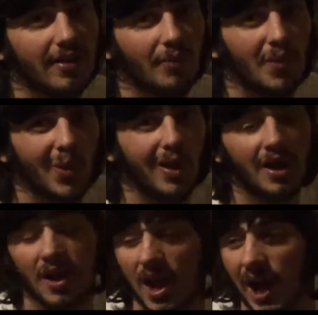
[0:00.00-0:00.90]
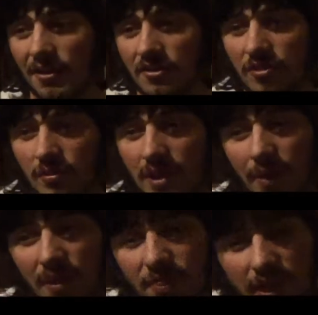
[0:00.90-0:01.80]
Lapua. And
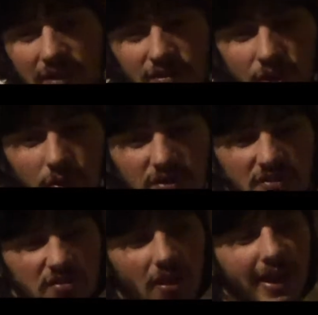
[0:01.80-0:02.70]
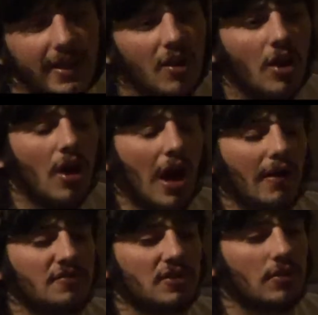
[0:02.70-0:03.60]
the thing too is like,
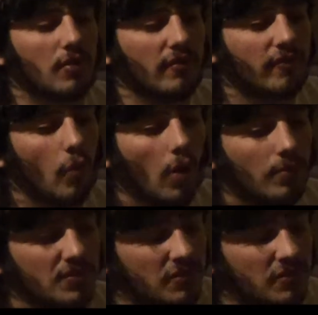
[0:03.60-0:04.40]
I've seen on forums